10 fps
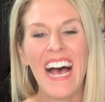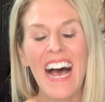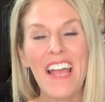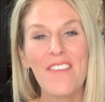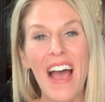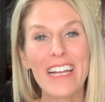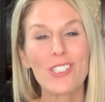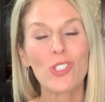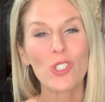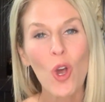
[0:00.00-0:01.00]
I've had
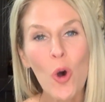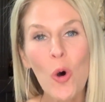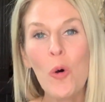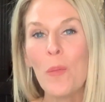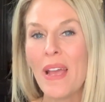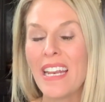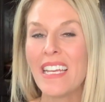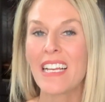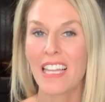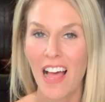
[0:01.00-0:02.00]
so
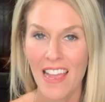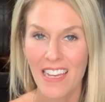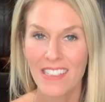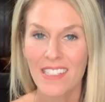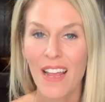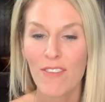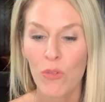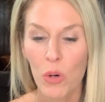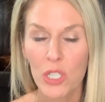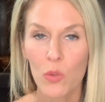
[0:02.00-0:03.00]
many clients that I've
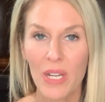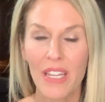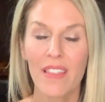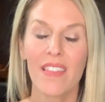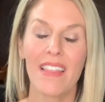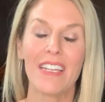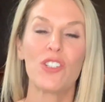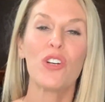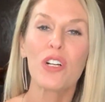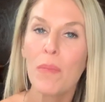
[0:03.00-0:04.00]
worked with that
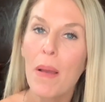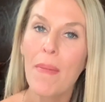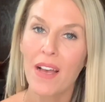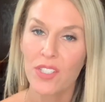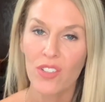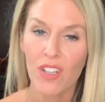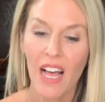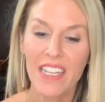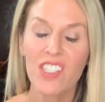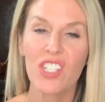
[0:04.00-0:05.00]
took my
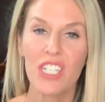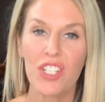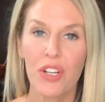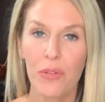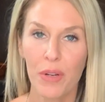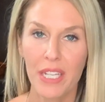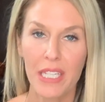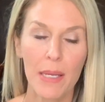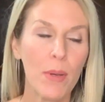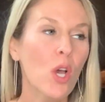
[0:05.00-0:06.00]
MasterClass teaching
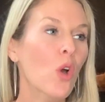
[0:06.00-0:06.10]
curriculum,